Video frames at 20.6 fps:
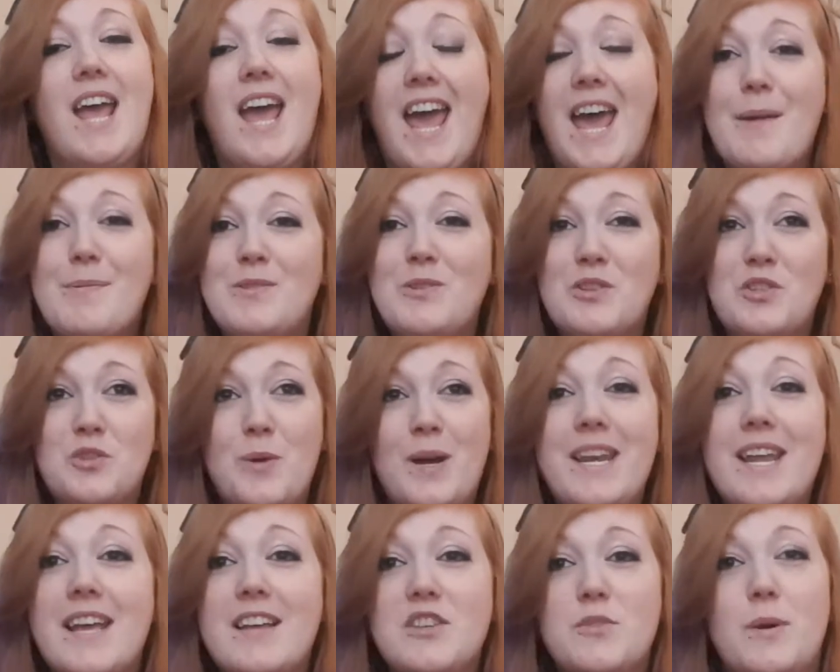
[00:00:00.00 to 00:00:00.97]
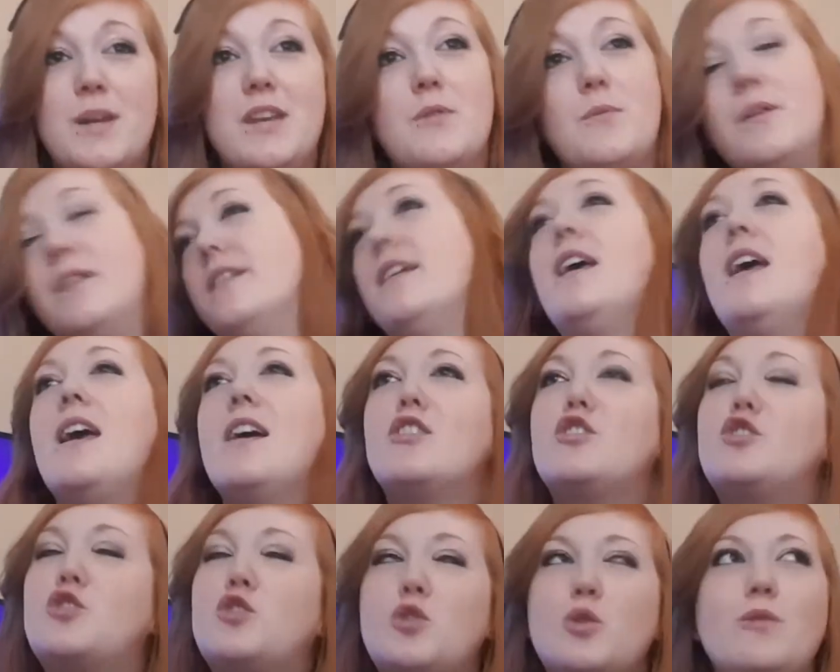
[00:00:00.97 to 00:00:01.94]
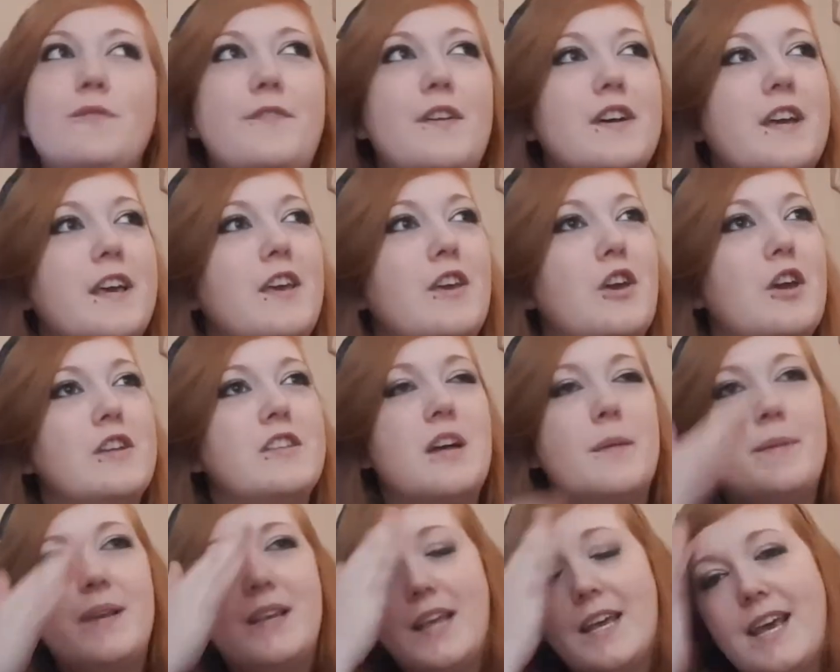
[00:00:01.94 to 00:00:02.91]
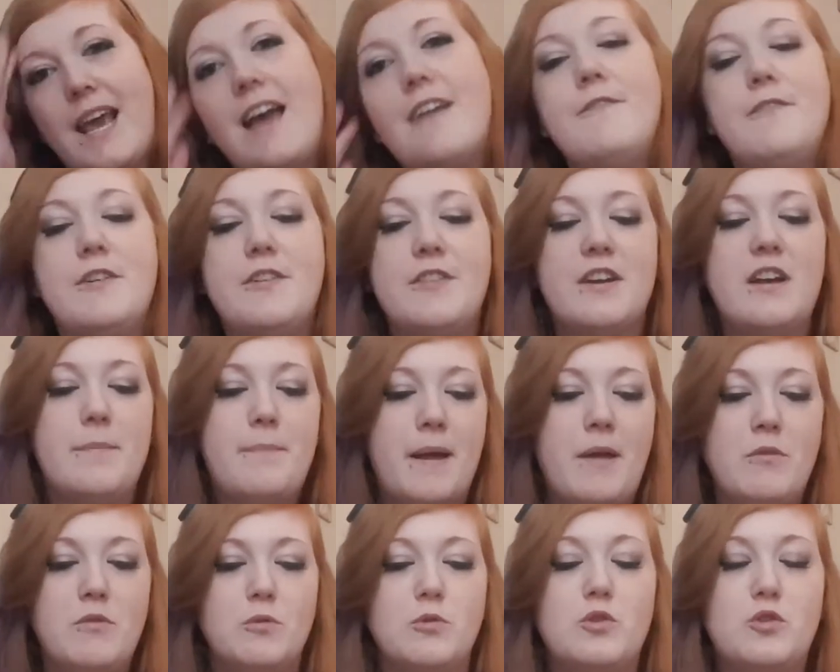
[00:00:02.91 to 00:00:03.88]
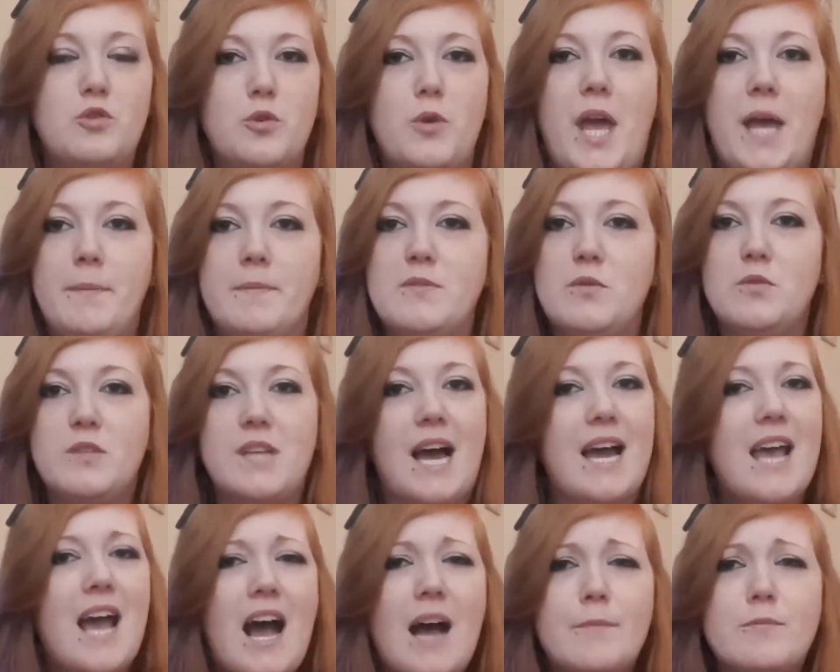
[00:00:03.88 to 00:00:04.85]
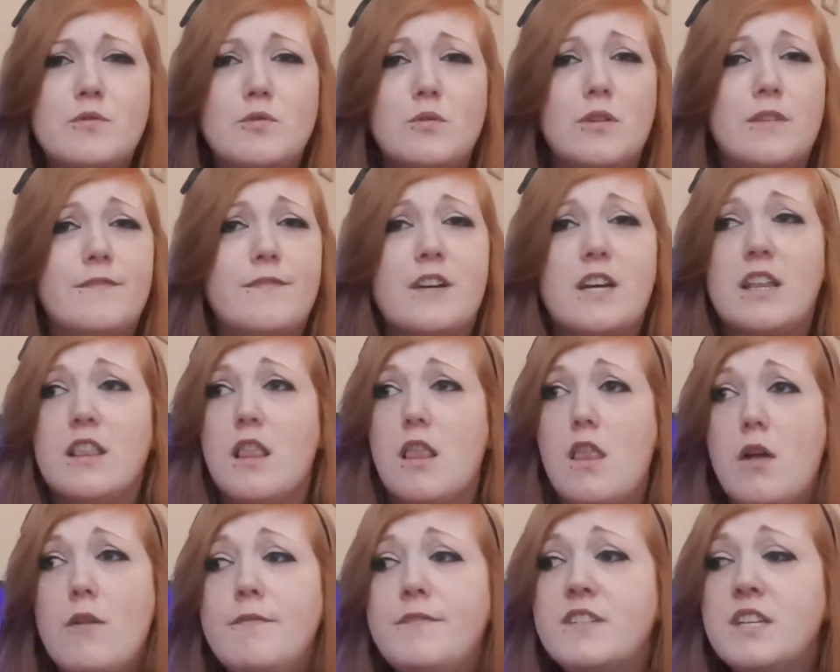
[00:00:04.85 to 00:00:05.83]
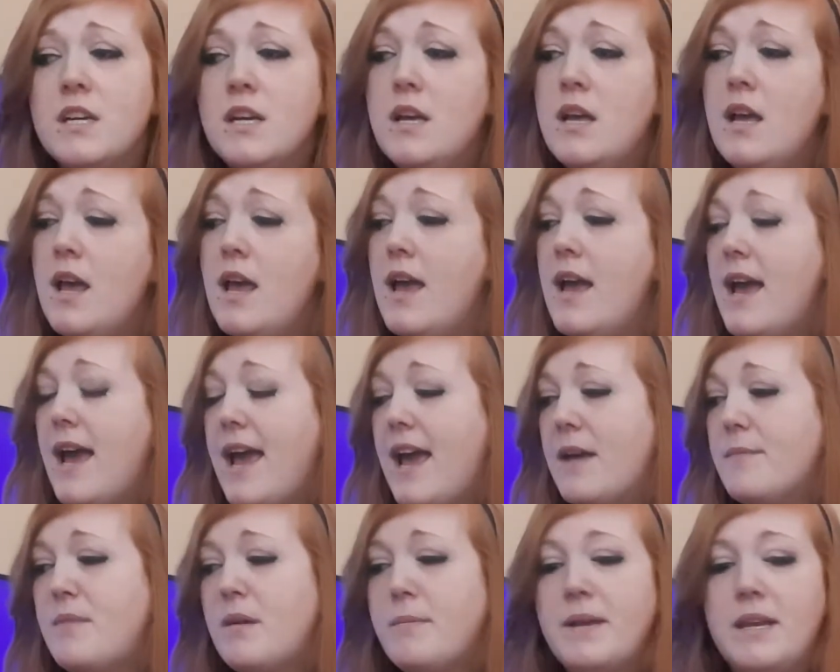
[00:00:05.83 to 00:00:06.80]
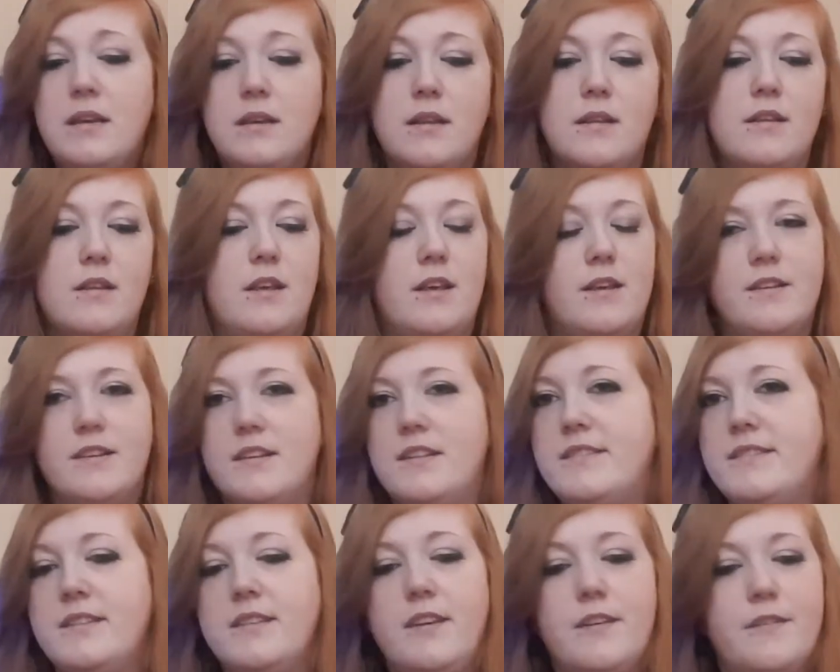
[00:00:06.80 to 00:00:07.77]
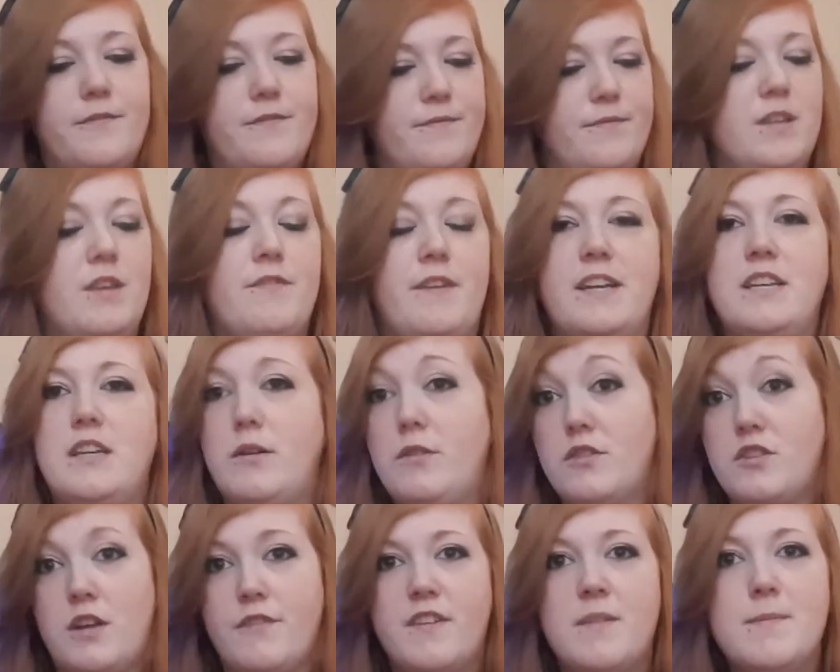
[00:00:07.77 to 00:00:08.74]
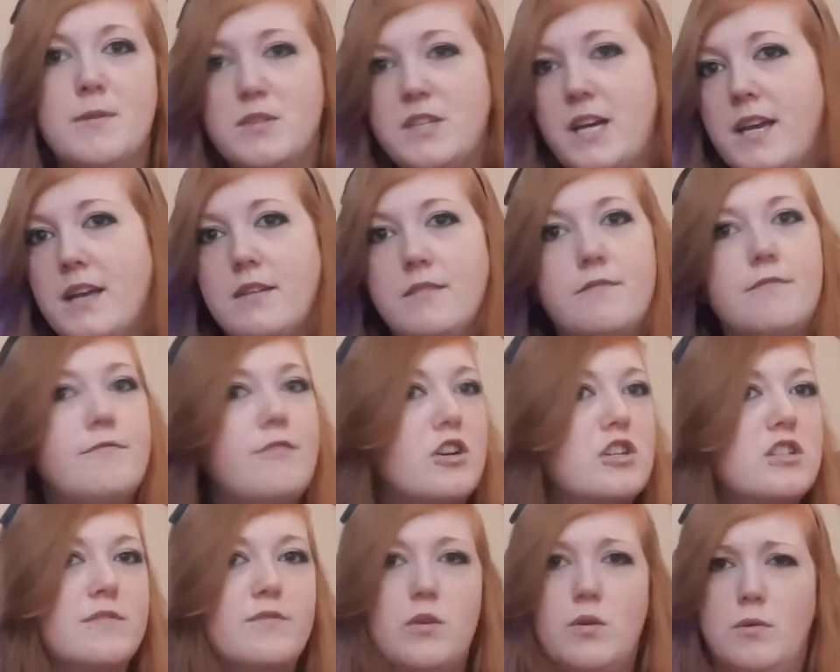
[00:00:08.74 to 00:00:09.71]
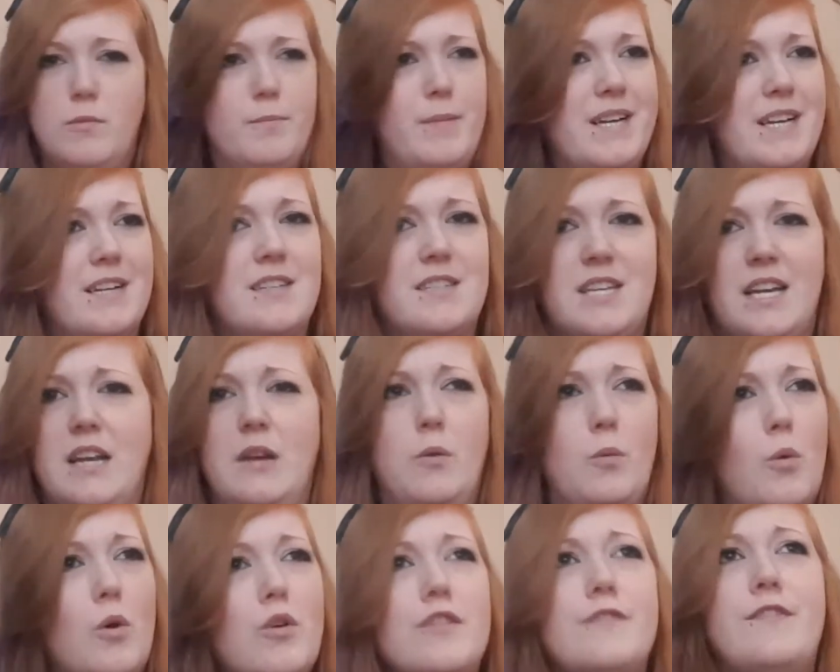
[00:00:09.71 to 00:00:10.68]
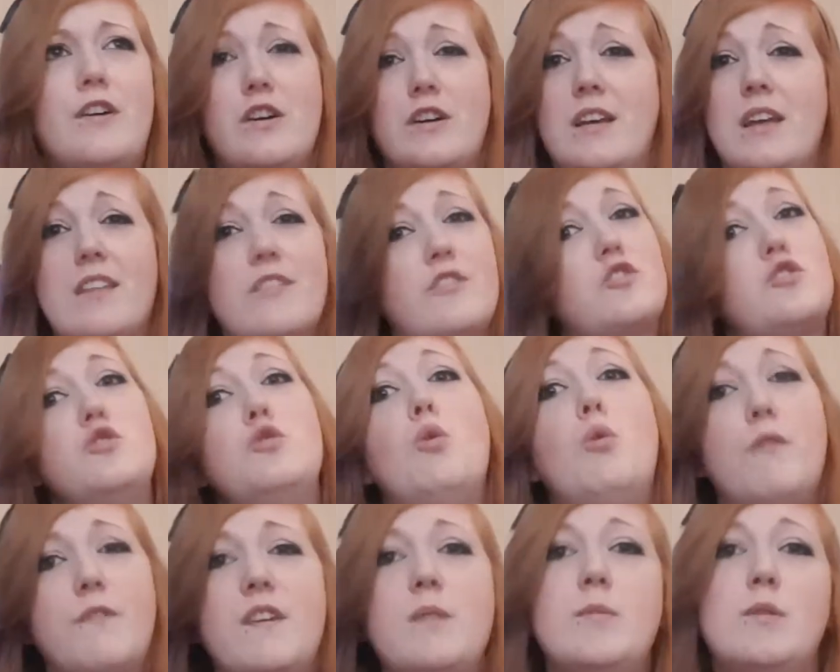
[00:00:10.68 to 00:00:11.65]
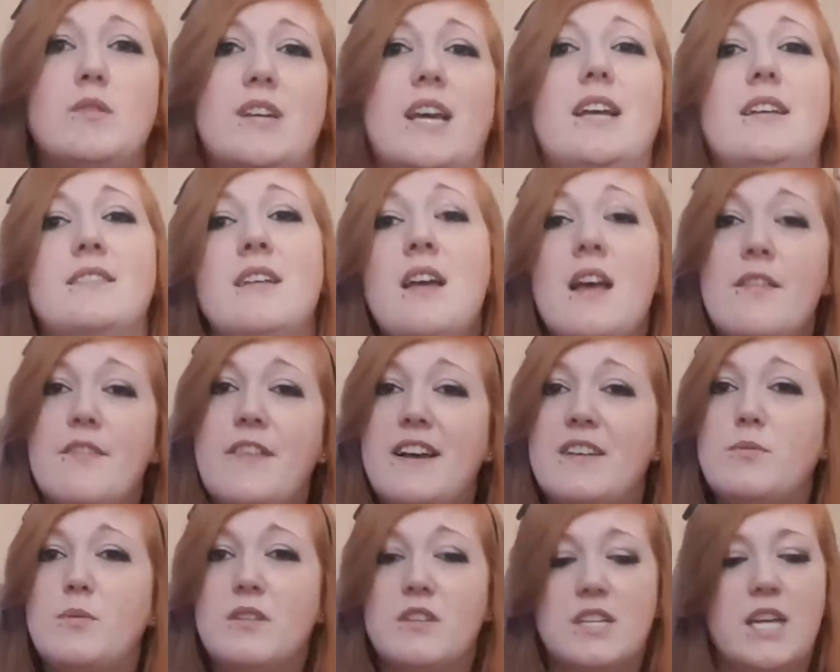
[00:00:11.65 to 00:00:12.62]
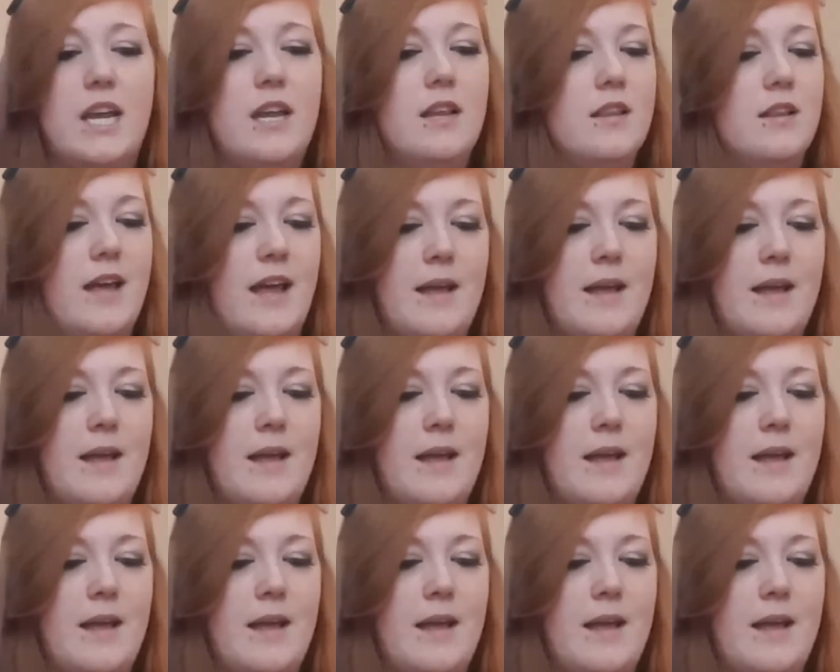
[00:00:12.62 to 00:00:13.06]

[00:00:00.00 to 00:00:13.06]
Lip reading: Episode 20 and 21, so fucking good. I mean, like, everything about those 2 episodes I absolutely fucking loved. I mean, you find out there's a female titan. First of all, biggest thing, what the fuck? There's no female titans. That's what they're saying.